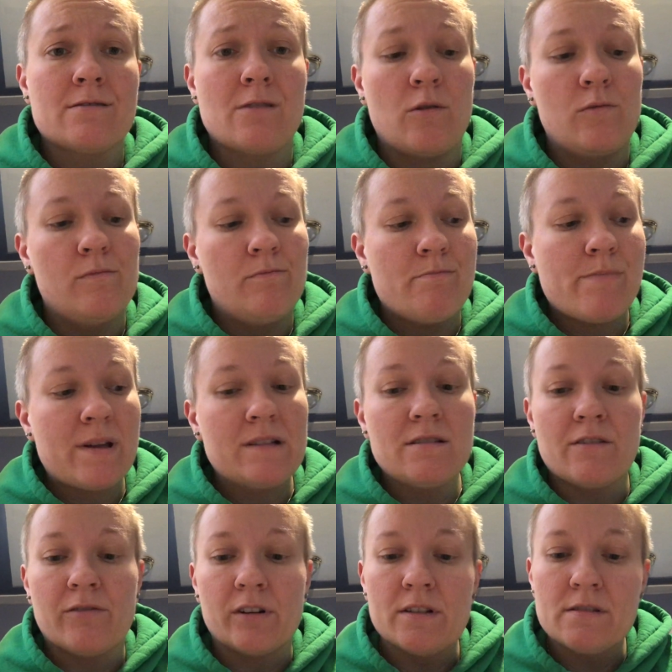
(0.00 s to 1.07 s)
So big
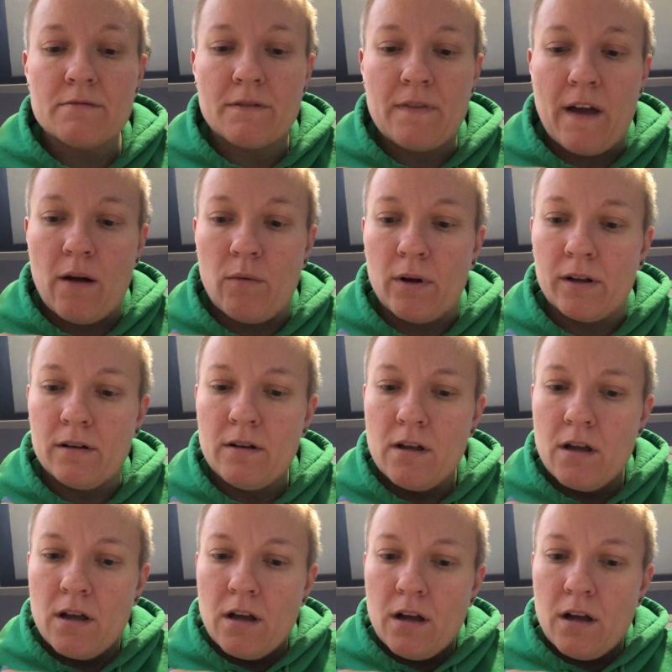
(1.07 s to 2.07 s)
difference with that one.